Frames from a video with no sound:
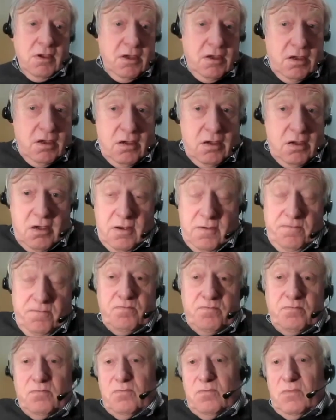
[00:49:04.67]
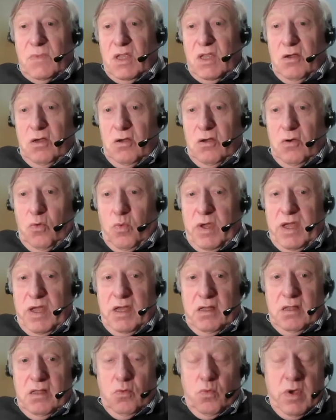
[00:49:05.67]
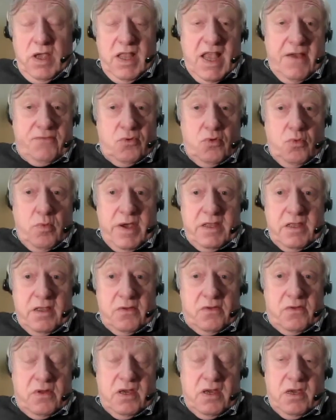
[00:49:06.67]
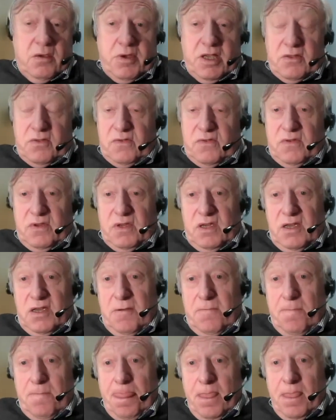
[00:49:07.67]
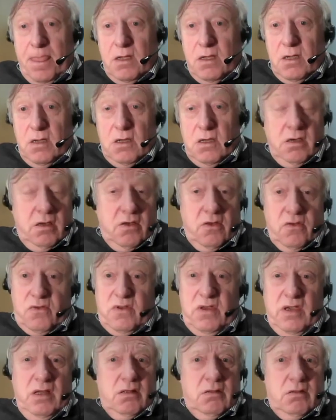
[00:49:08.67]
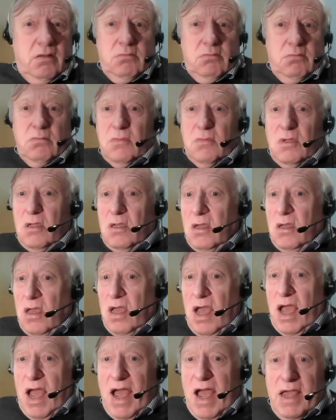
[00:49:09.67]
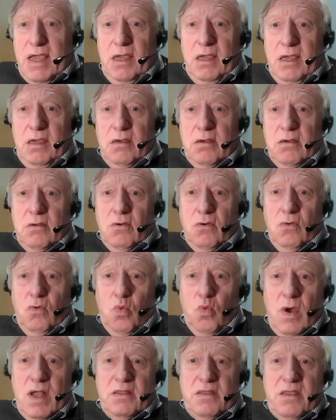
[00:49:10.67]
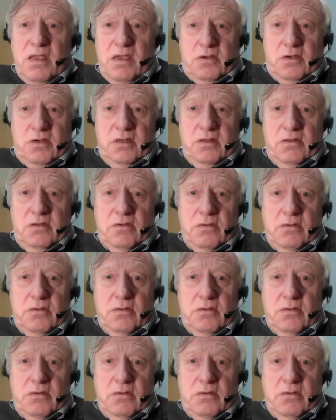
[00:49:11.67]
We'll have to wait and see, but still a high one-digit